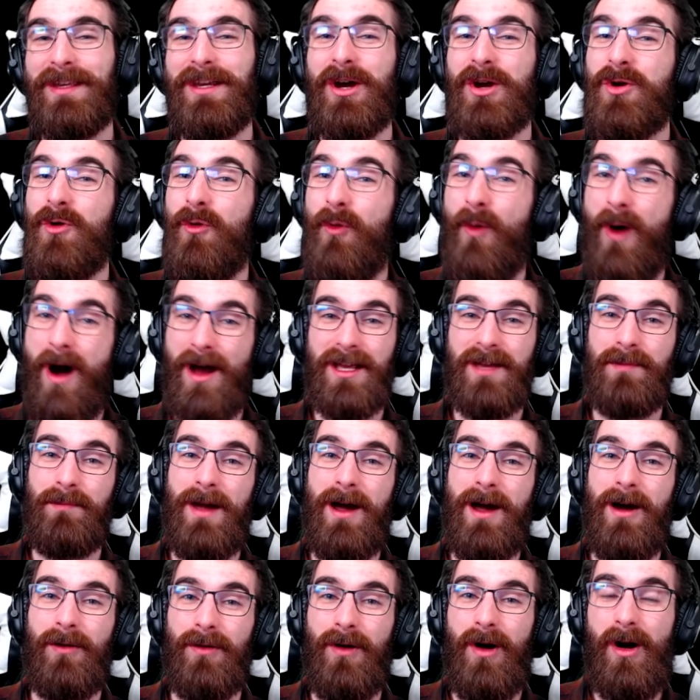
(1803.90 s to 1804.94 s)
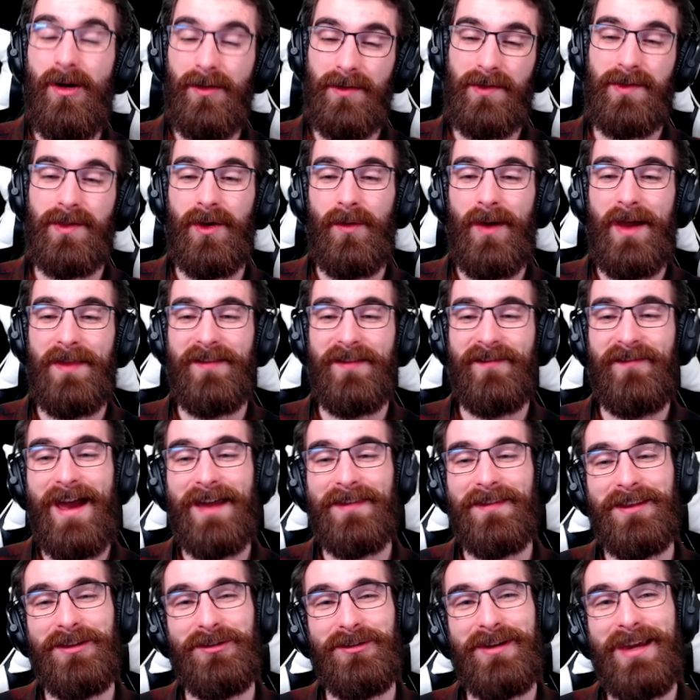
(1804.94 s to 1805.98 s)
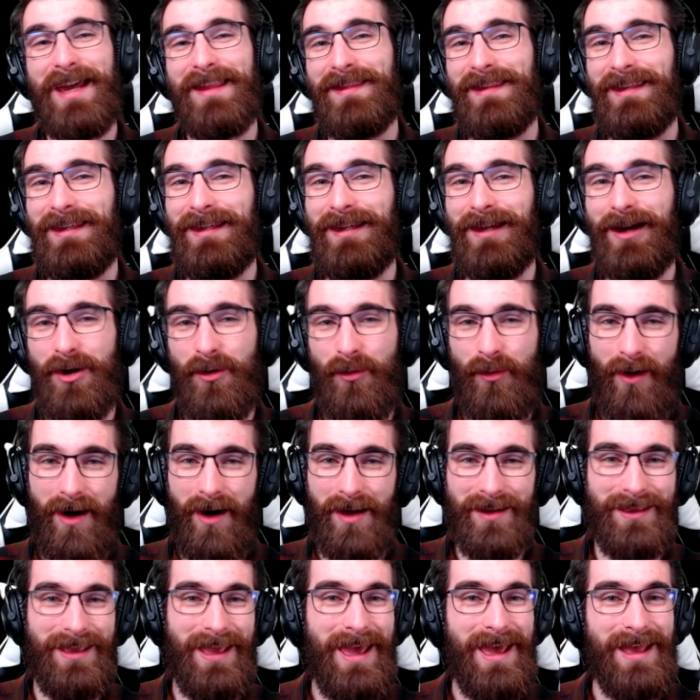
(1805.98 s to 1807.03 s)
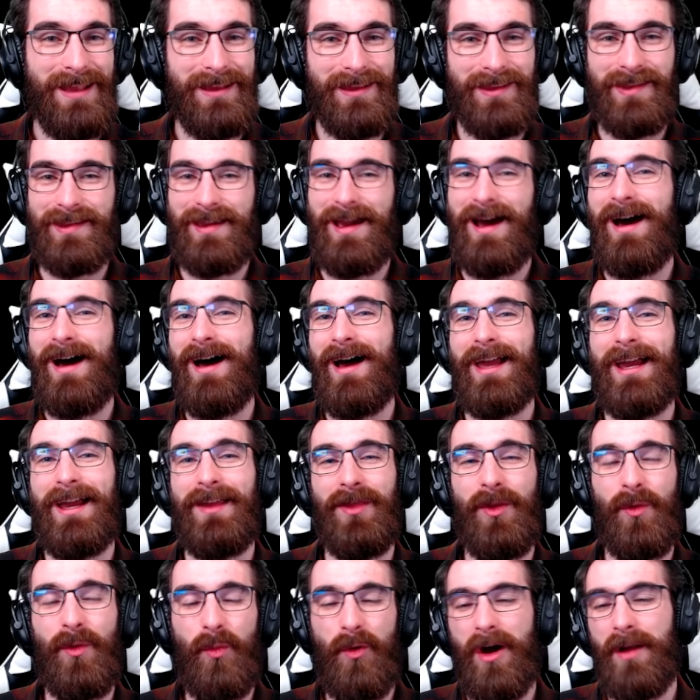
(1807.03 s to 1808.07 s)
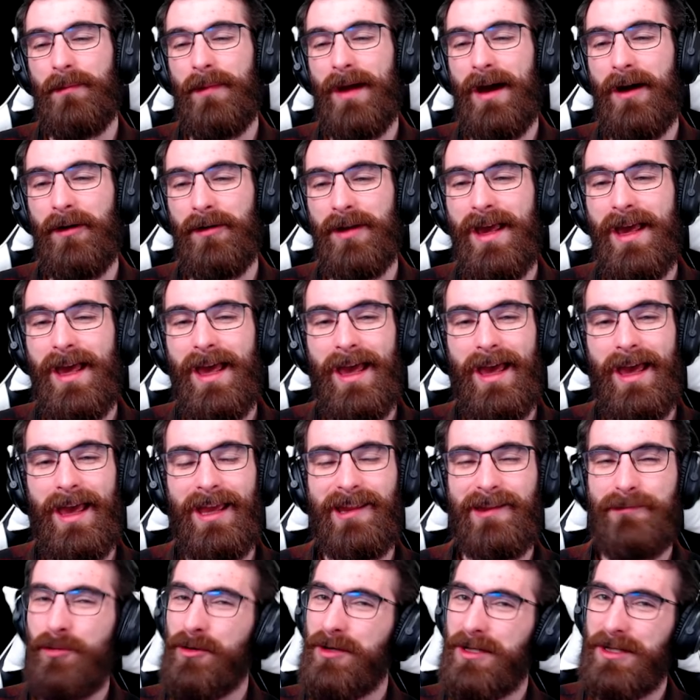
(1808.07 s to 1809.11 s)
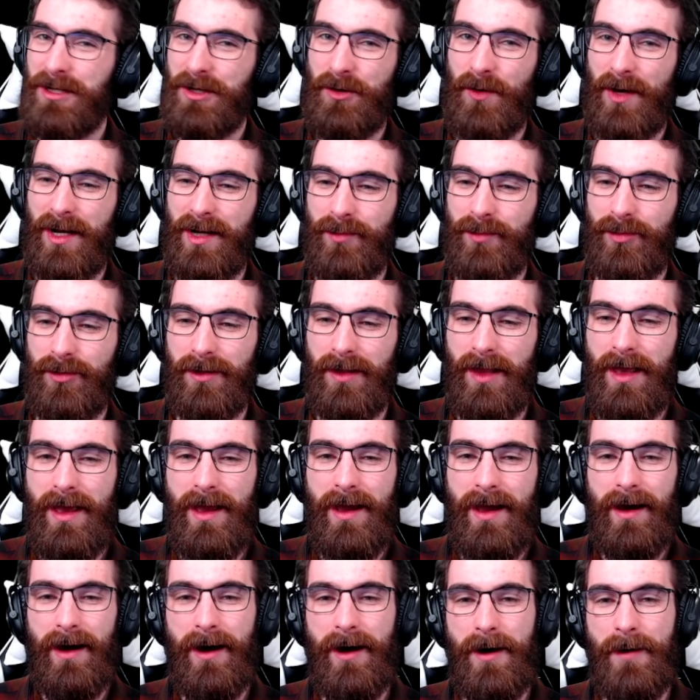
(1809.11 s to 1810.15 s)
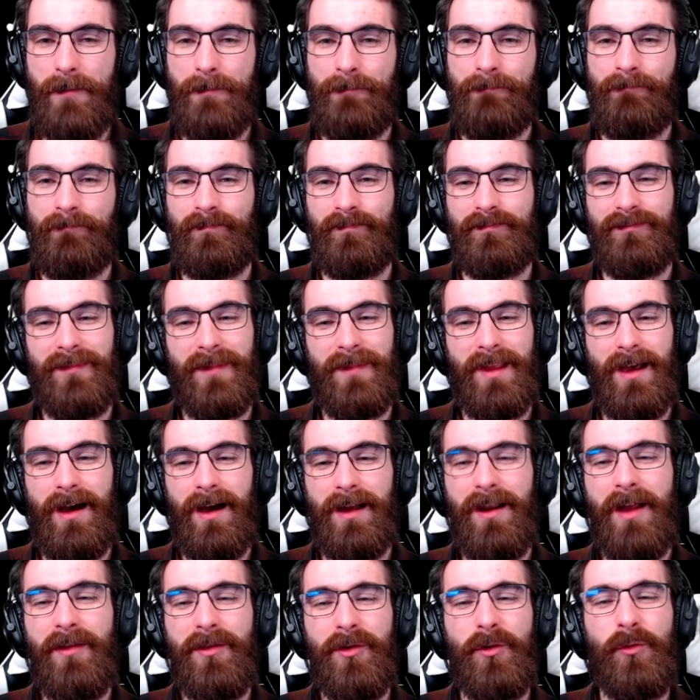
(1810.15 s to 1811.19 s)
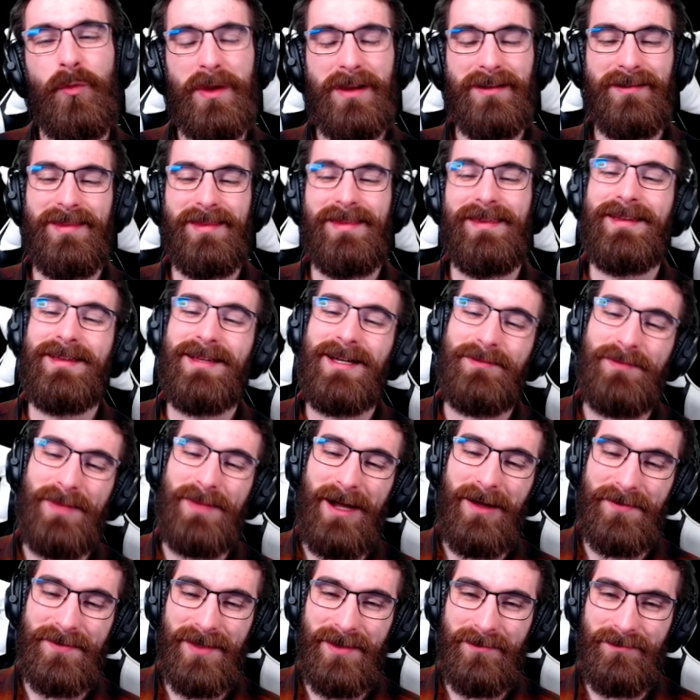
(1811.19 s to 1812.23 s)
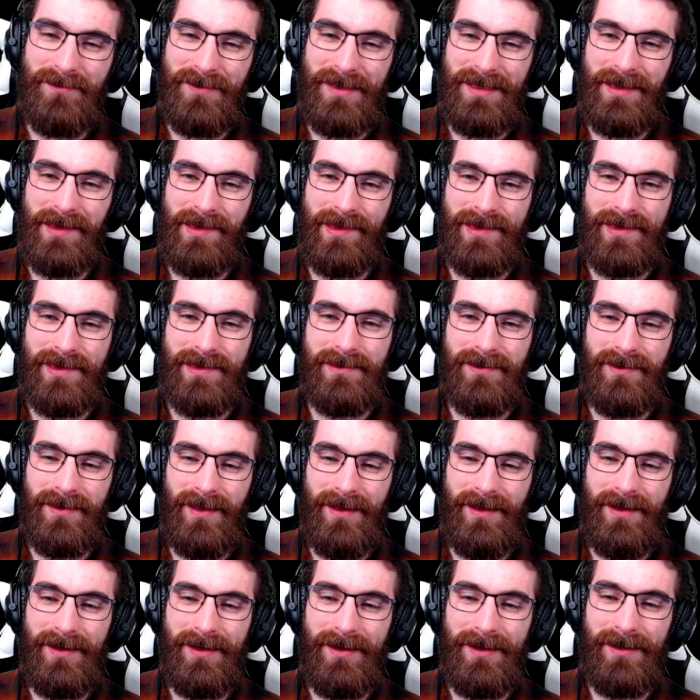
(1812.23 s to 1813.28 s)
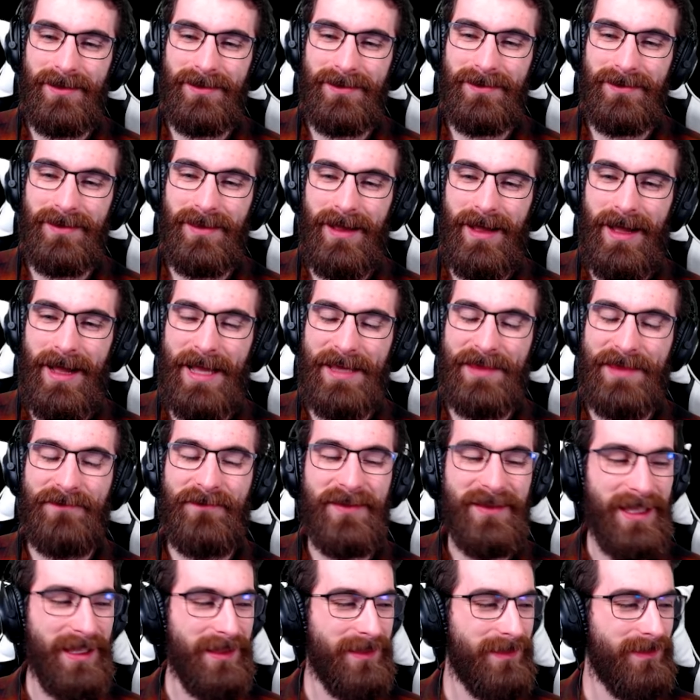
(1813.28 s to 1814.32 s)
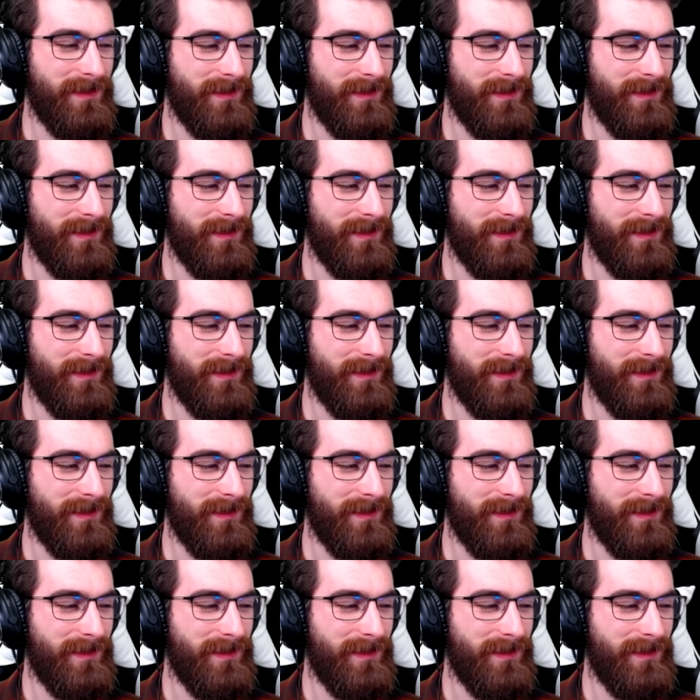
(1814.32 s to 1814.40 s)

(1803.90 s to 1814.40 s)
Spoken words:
aquatic mount also, and the fact that you get the aquatic and sky in the one mount is pretty incredible. Another weird thing about them is, I feel like